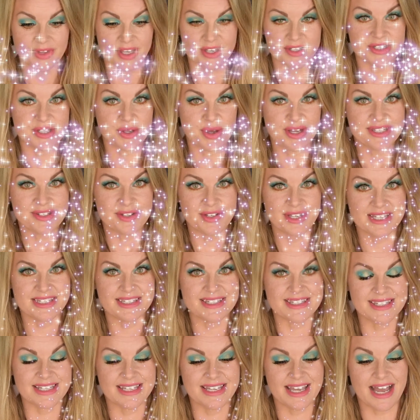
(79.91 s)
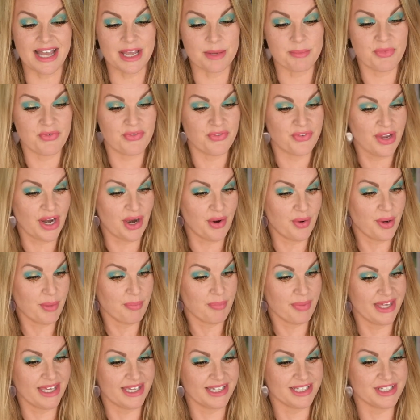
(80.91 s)
So as you can see, I'm very
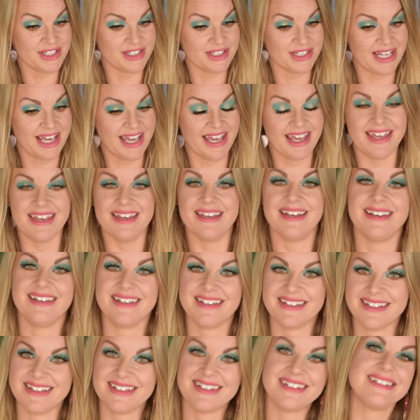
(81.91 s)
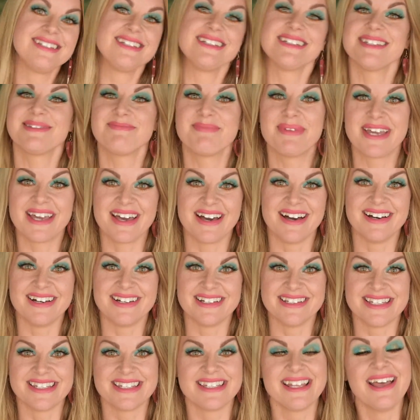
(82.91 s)
pink today just
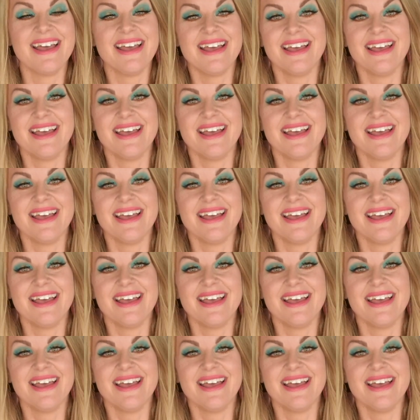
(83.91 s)
because